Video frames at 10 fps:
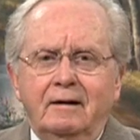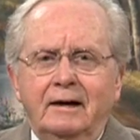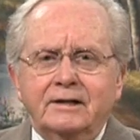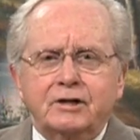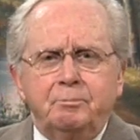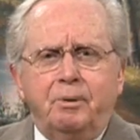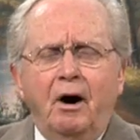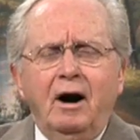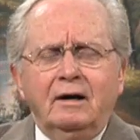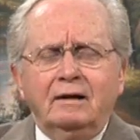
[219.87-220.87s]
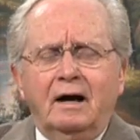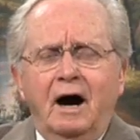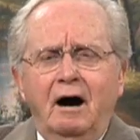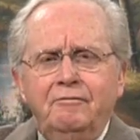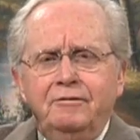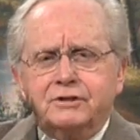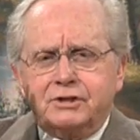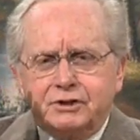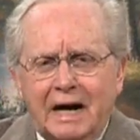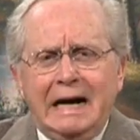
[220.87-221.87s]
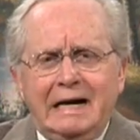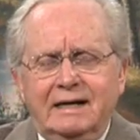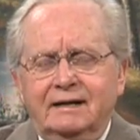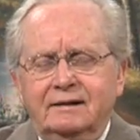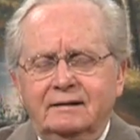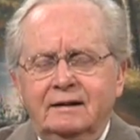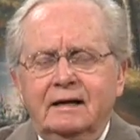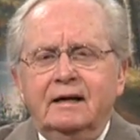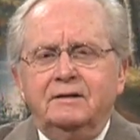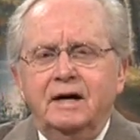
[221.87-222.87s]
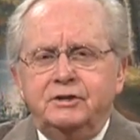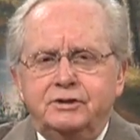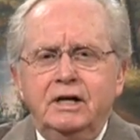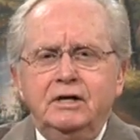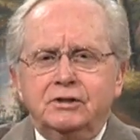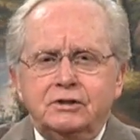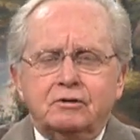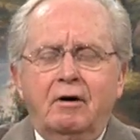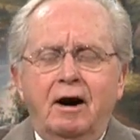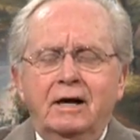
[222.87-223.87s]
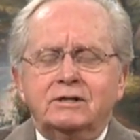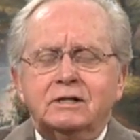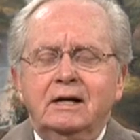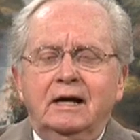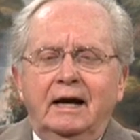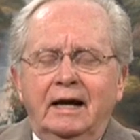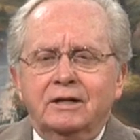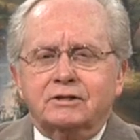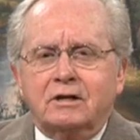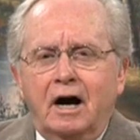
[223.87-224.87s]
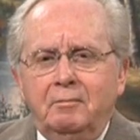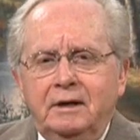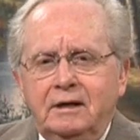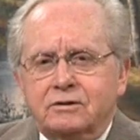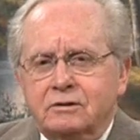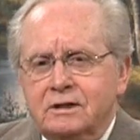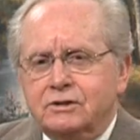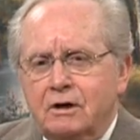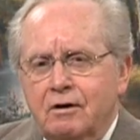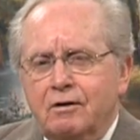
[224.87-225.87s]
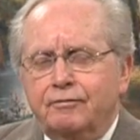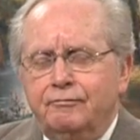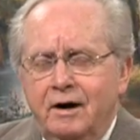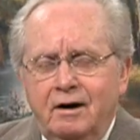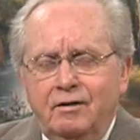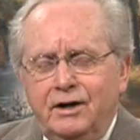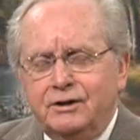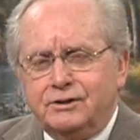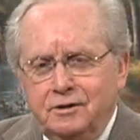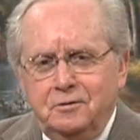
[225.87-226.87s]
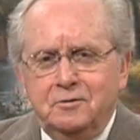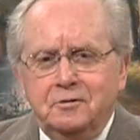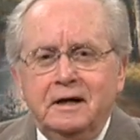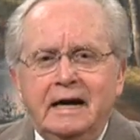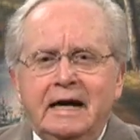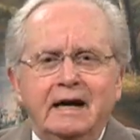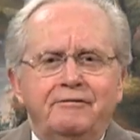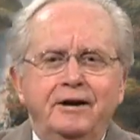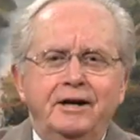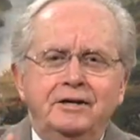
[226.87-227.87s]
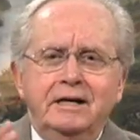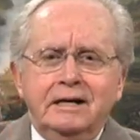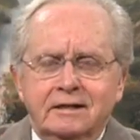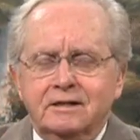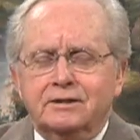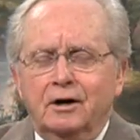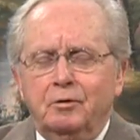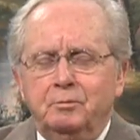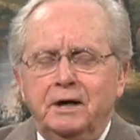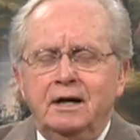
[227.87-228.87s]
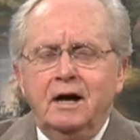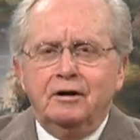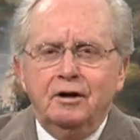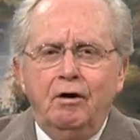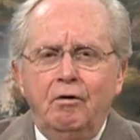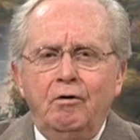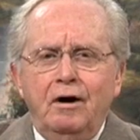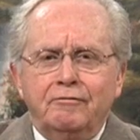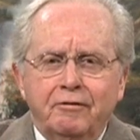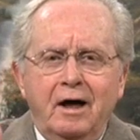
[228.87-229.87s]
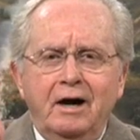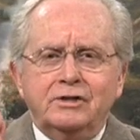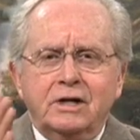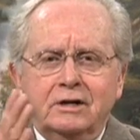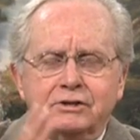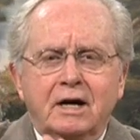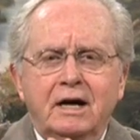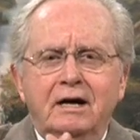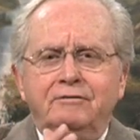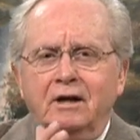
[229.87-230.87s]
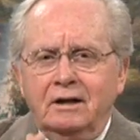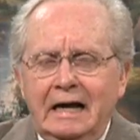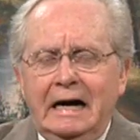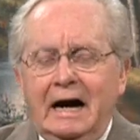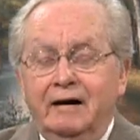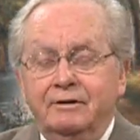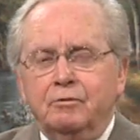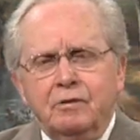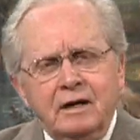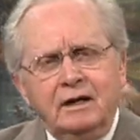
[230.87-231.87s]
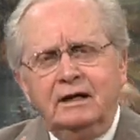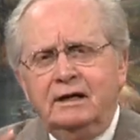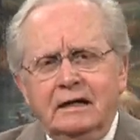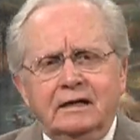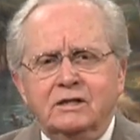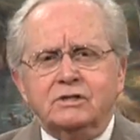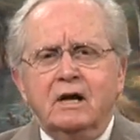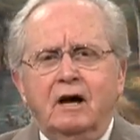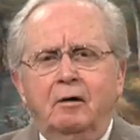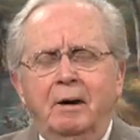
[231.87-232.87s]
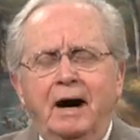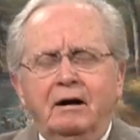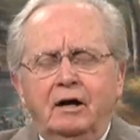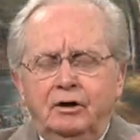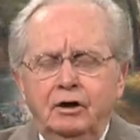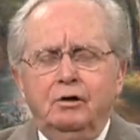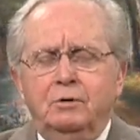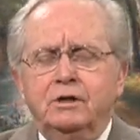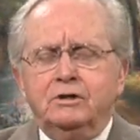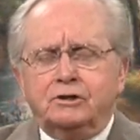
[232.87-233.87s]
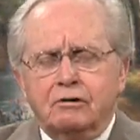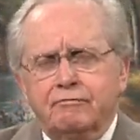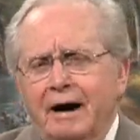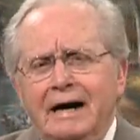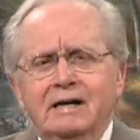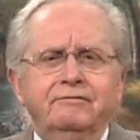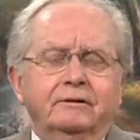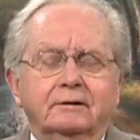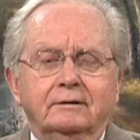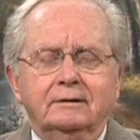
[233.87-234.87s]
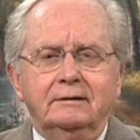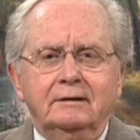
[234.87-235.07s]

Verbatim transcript: It's a part of the sign that Jesus Christ is coming to this earth very soon. If he didn't, there would be no flesh saved alive. It really is about human survival.